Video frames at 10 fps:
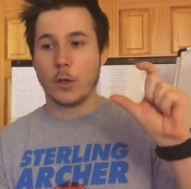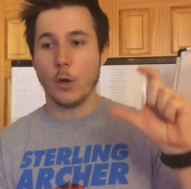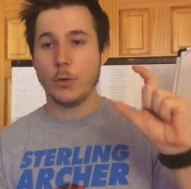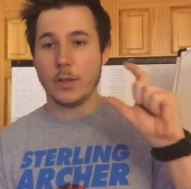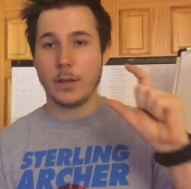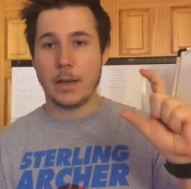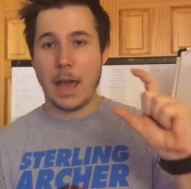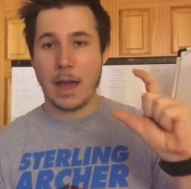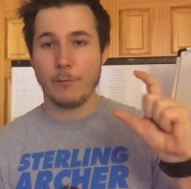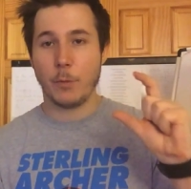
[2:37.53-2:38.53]
Go to the
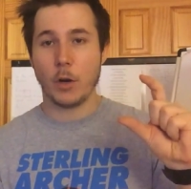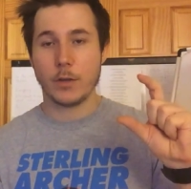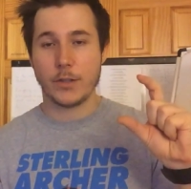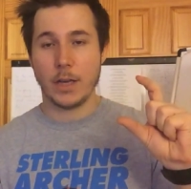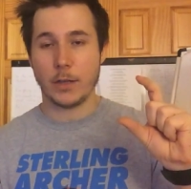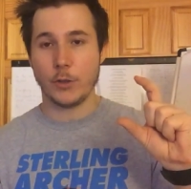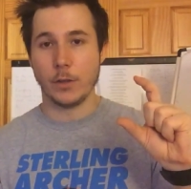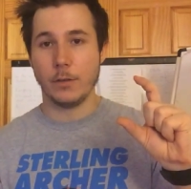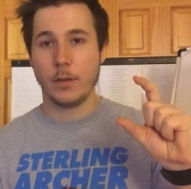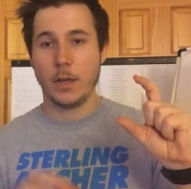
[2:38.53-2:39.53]
nav bar
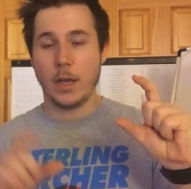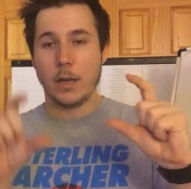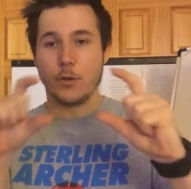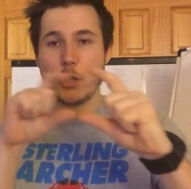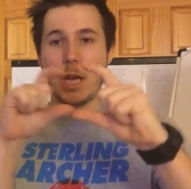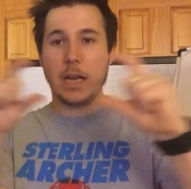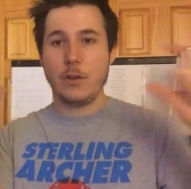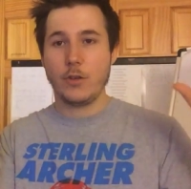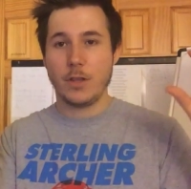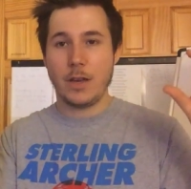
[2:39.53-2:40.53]
section and
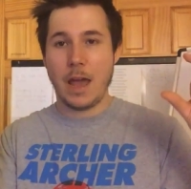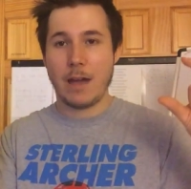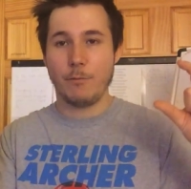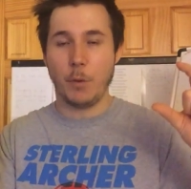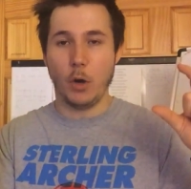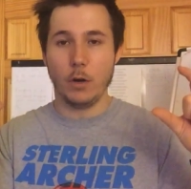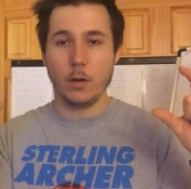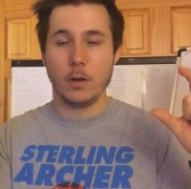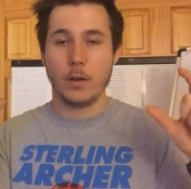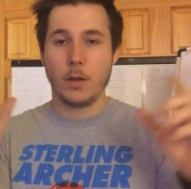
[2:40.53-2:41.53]
change the nav
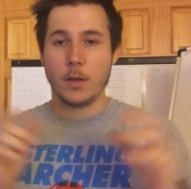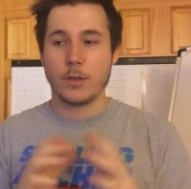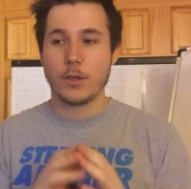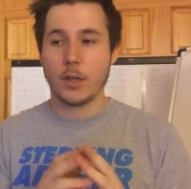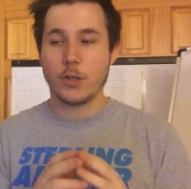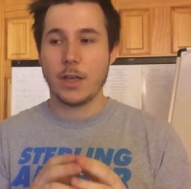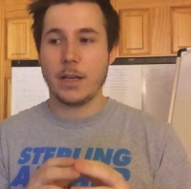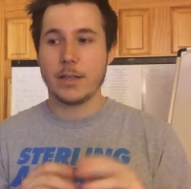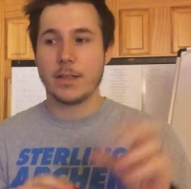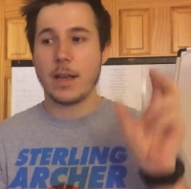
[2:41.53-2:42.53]
bar such
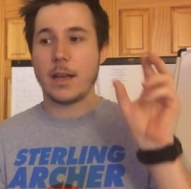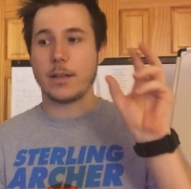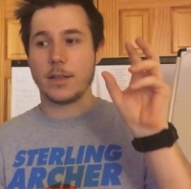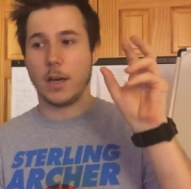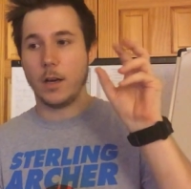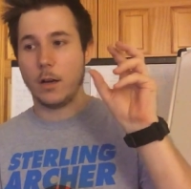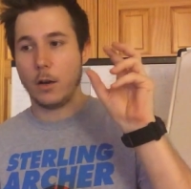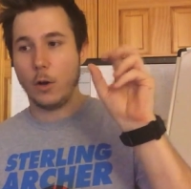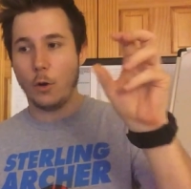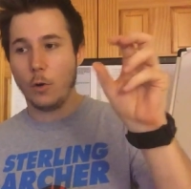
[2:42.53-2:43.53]
that it says
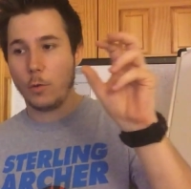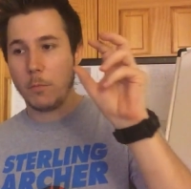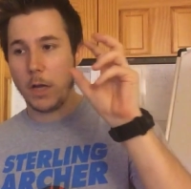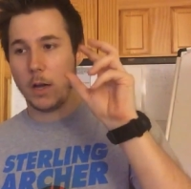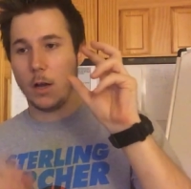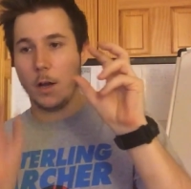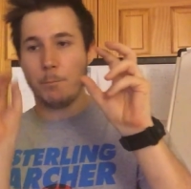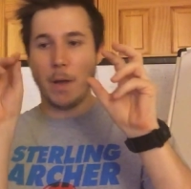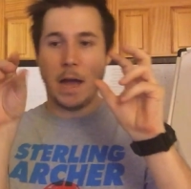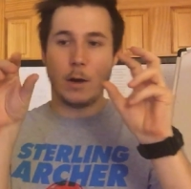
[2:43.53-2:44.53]
home
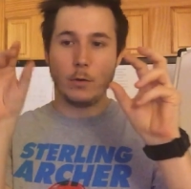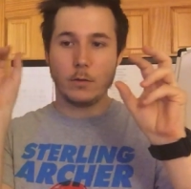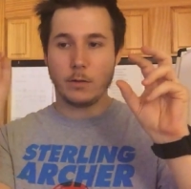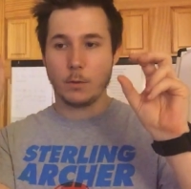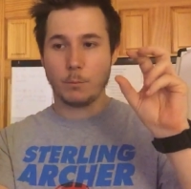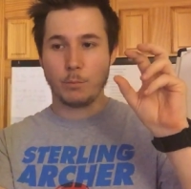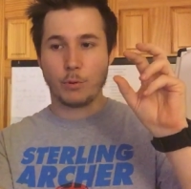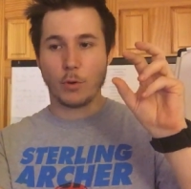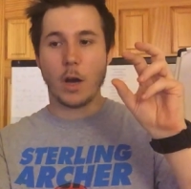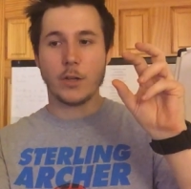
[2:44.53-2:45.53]
about
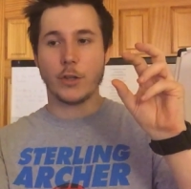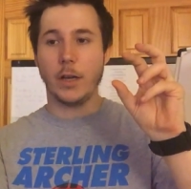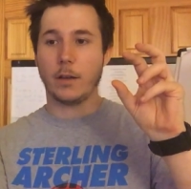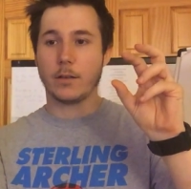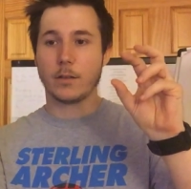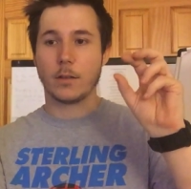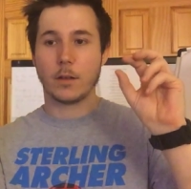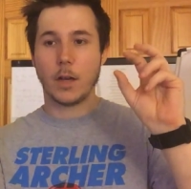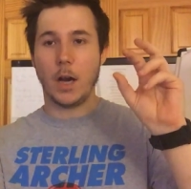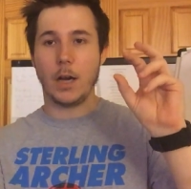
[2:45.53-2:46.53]
projects
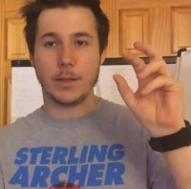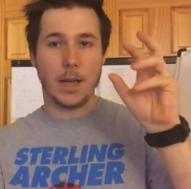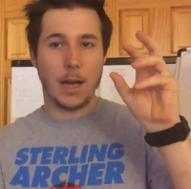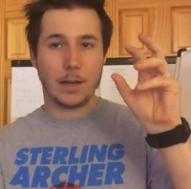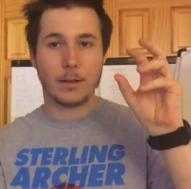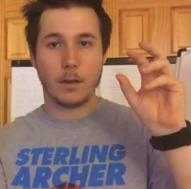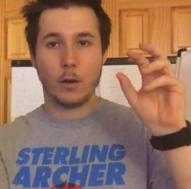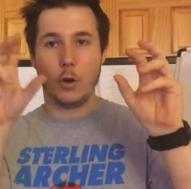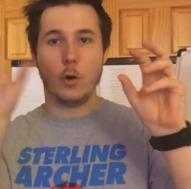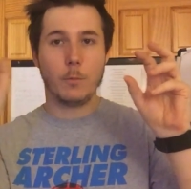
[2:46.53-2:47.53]
contact.
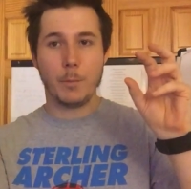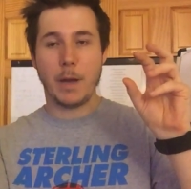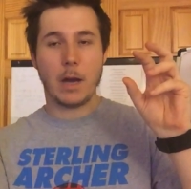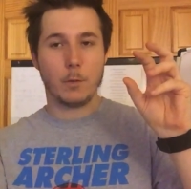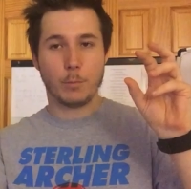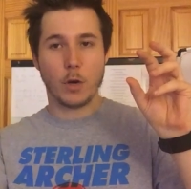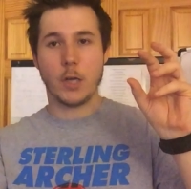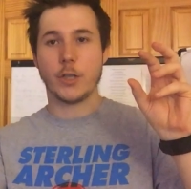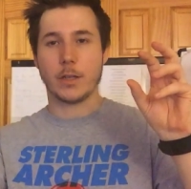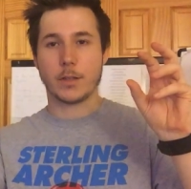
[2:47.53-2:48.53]
Home about
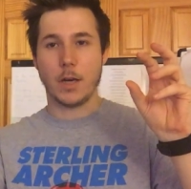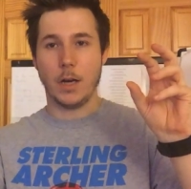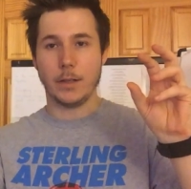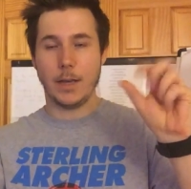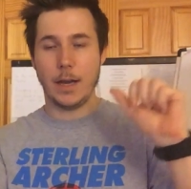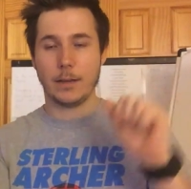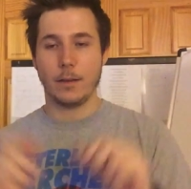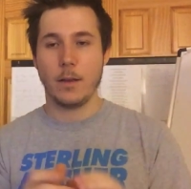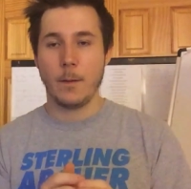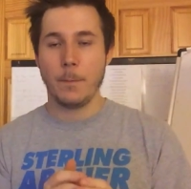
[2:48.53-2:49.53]
projects contact.